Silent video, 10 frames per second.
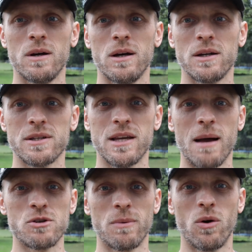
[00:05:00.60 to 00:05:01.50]
to
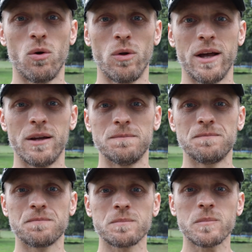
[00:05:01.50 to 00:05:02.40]
capture my whole head.
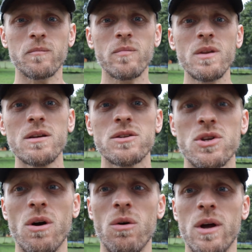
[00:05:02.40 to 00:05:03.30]

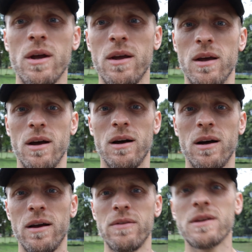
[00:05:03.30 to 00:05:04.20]
So, and